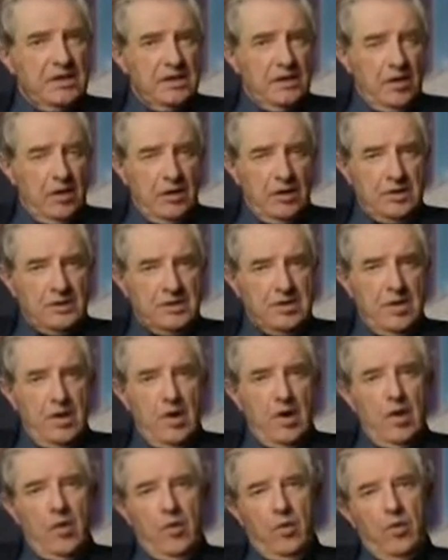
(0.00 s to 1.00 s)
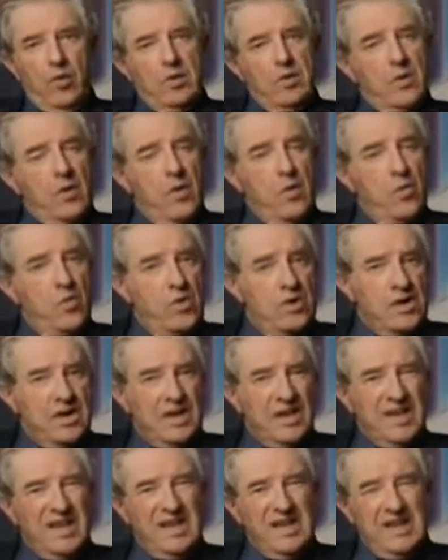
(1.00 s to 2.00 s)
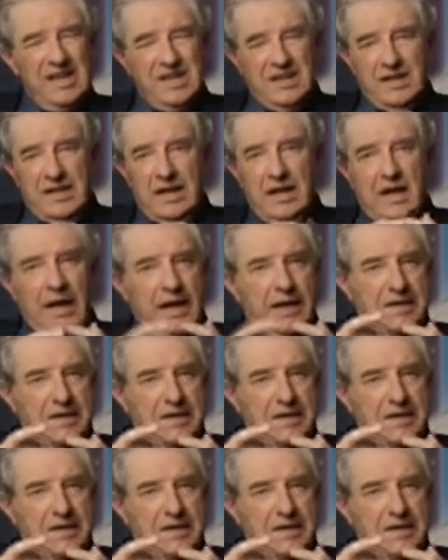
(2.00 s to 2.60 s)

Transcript: a lot or who are working in a,